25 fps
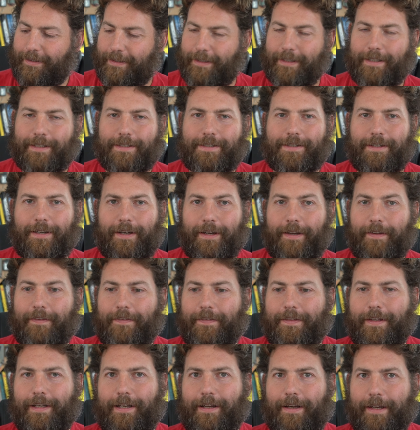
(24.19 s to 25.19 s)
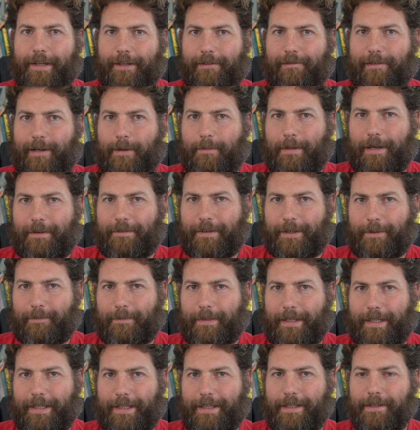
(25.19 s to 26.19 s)
There's the light grey Mavic
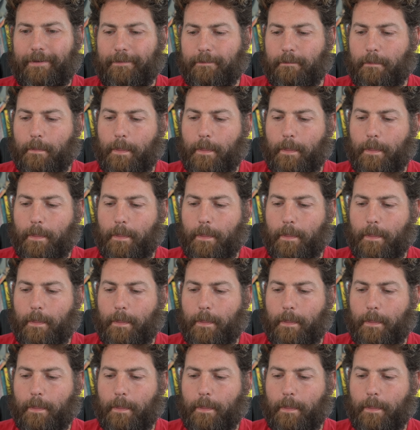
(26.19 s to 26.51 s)
Mini,